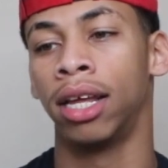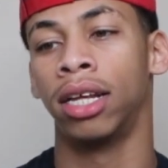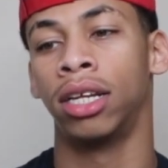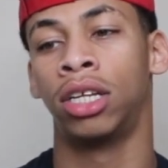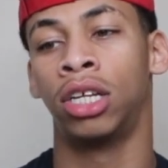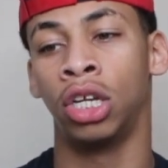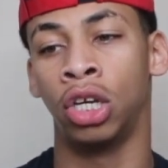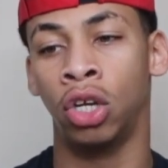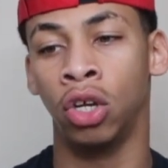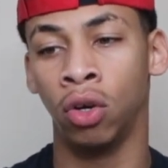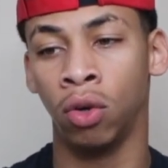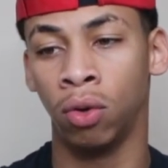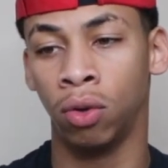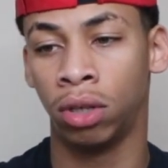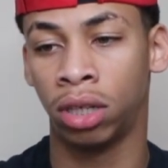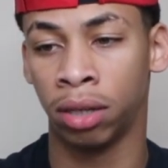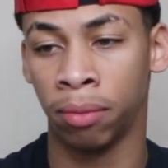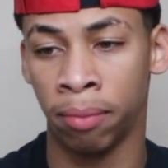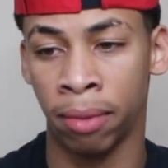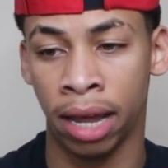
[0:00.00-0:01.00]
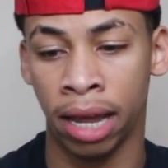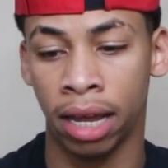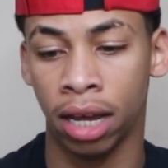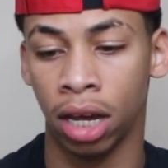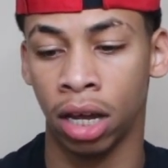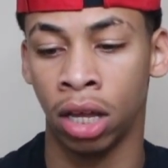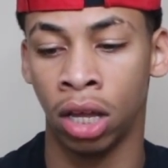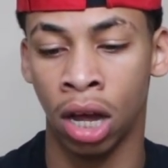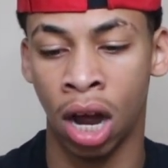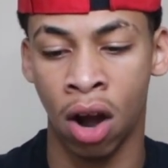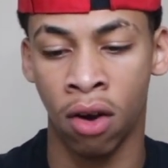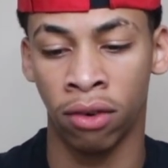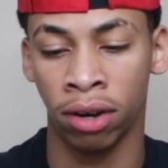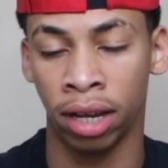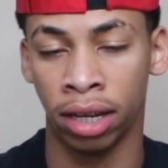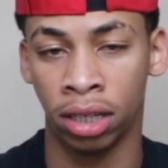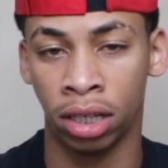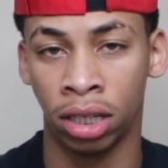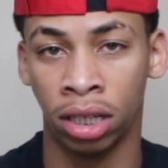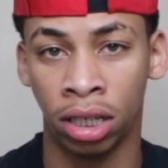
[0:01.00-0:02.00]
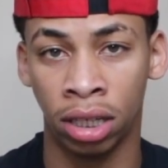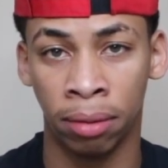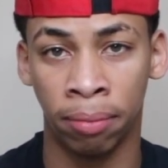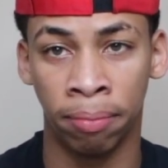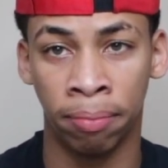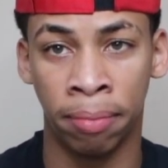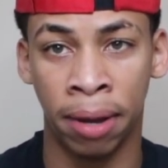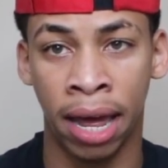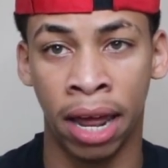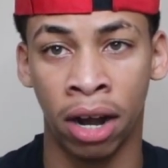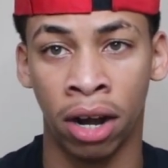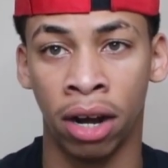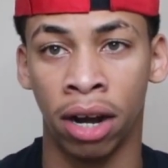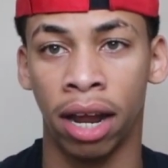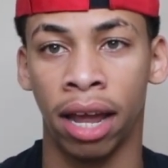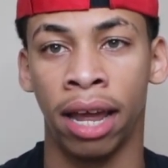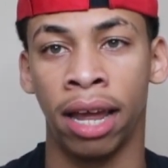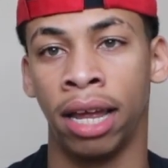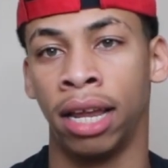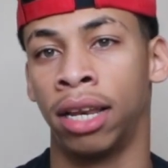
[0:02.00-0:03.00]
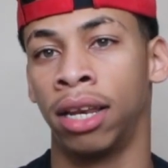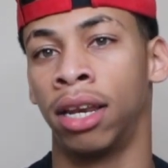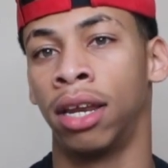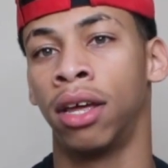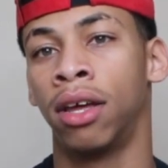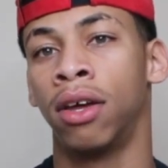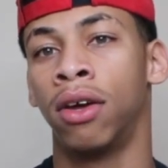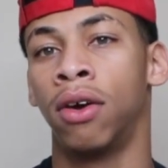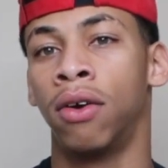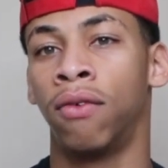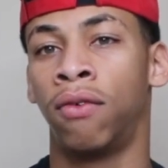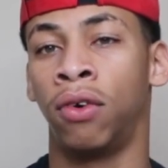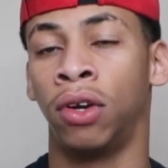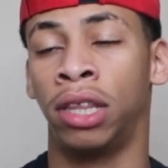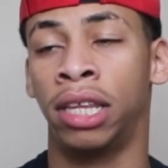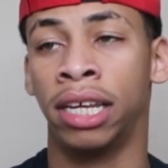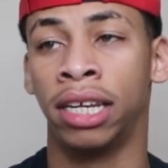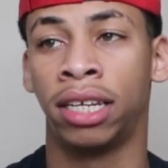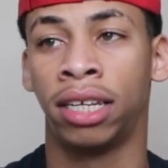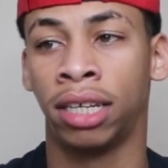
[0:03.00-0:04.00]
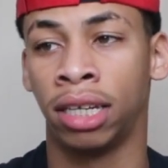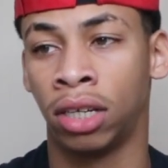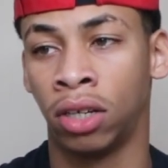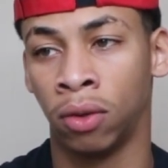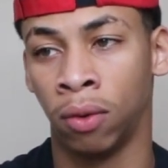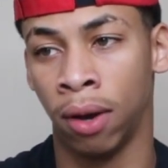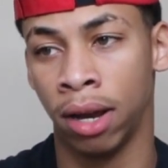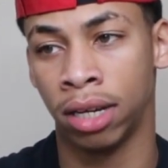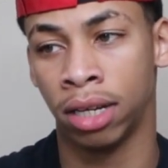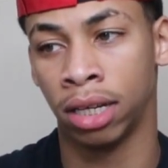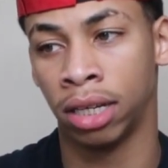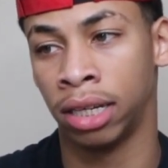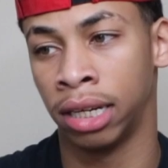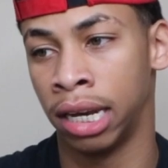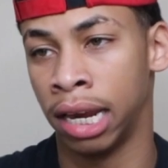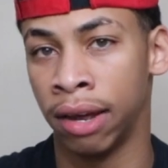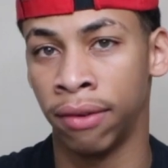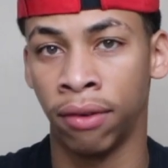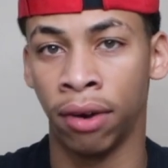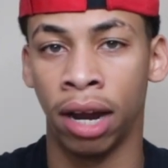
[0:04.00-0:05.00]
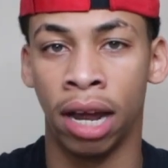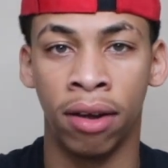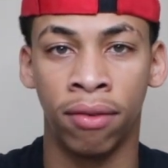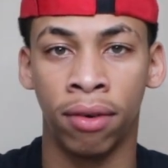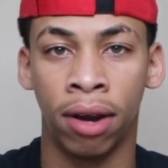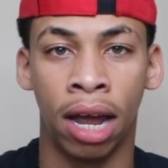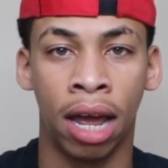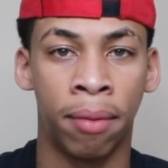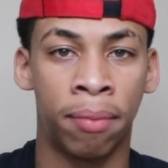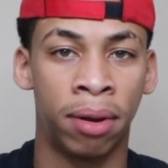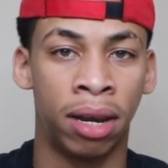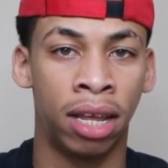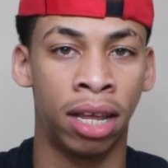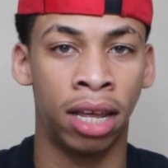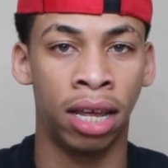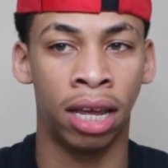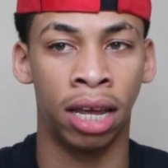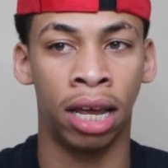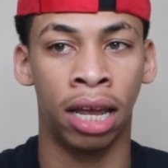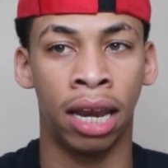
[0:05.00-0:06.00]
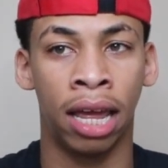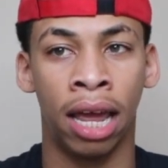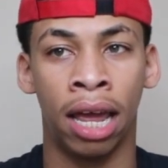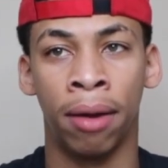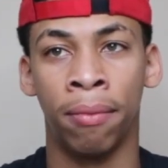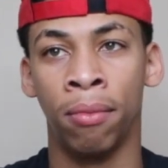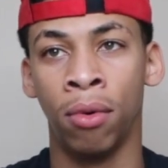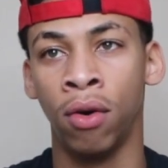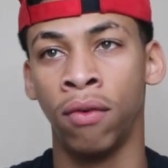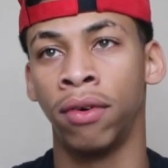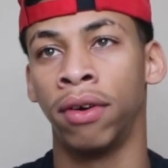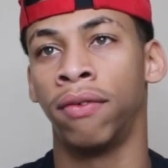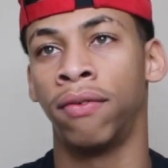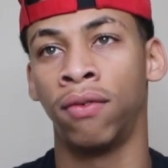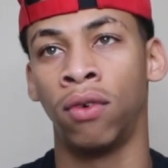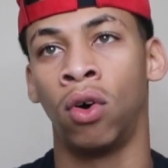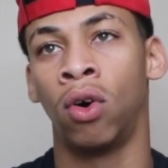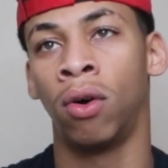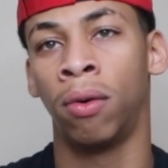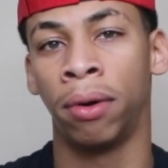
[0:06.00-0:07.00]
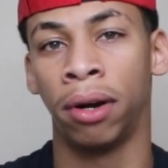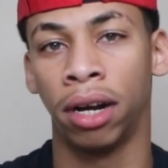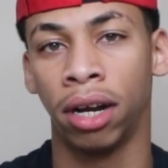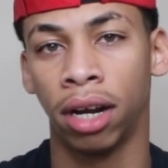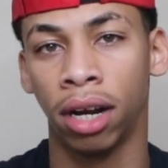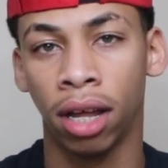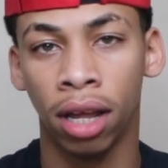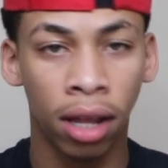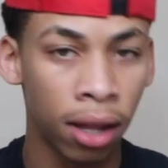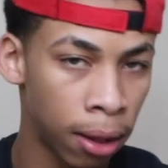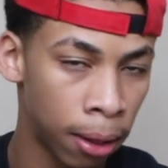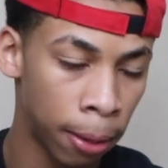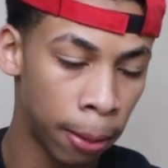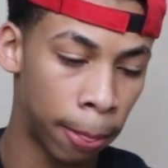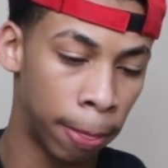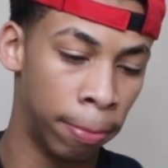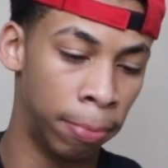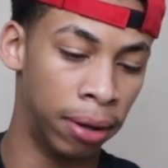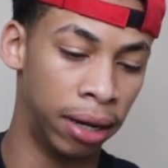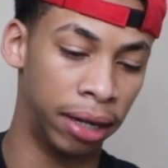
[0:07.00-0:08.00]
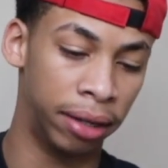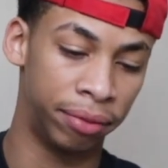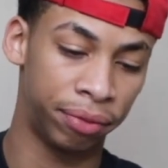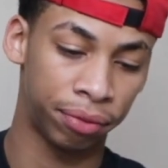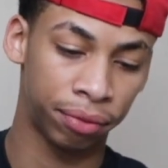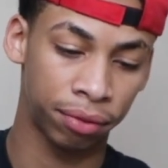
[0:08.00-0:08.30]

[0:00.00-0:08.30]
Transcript: to do to make y'all relationship better, and for this situation to never, ever happen again, and moving forward. But